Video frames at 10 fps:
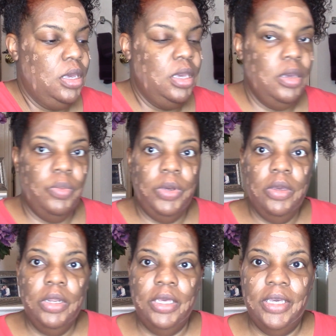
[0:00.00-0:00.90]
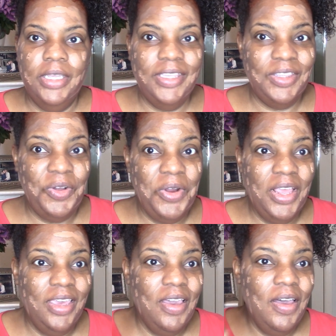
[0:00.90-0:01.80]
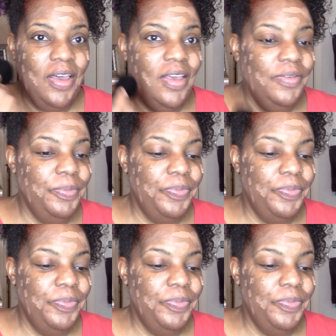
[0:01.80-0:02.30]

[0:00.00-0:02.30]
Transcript: And we're going to get started, y'all.